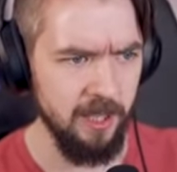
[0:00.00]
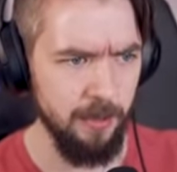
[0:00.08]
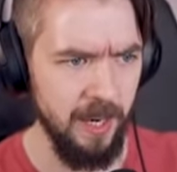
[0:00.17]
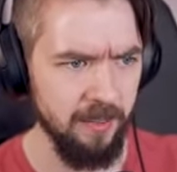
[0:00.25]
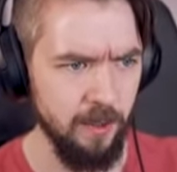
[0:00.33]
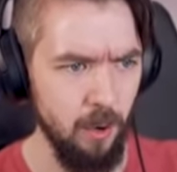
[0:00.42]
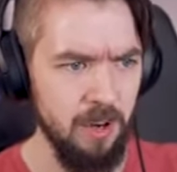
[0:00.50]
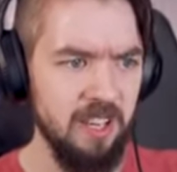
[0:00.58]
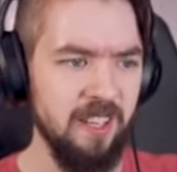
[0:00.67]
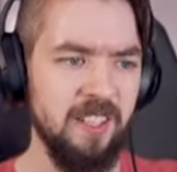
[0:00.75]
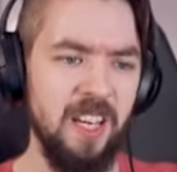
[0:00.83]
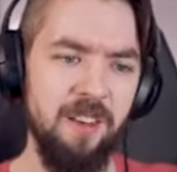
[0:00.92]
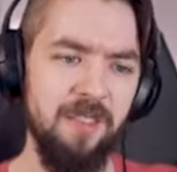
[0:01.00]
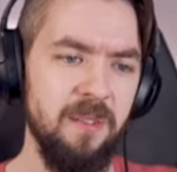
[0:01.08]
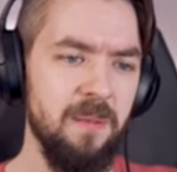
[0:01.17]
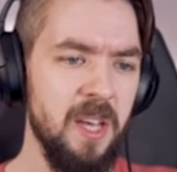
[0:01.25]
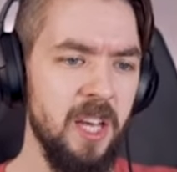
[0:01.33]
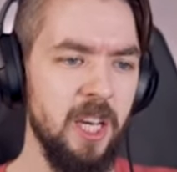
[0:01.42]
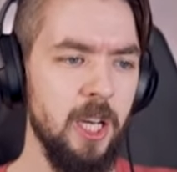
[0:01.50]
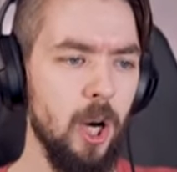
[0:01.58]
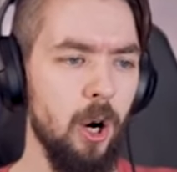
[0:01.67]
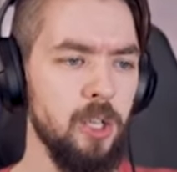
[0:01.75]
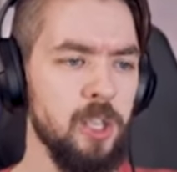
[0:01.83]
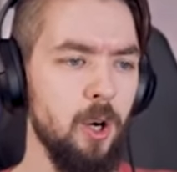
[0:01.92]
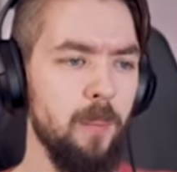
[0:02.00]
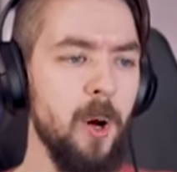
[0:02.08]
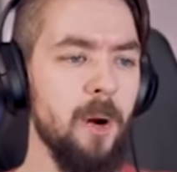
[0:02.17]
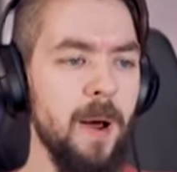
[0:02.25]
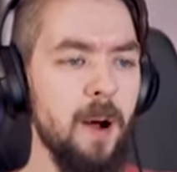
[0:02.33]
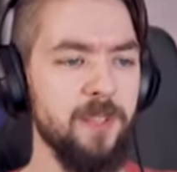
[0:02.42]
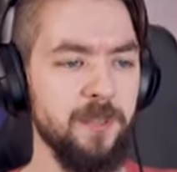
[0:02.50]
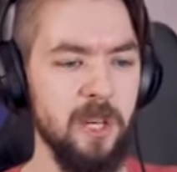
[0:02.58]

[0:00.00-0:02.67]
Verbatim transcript: his way through? Steven, you know what to do. Put him out of his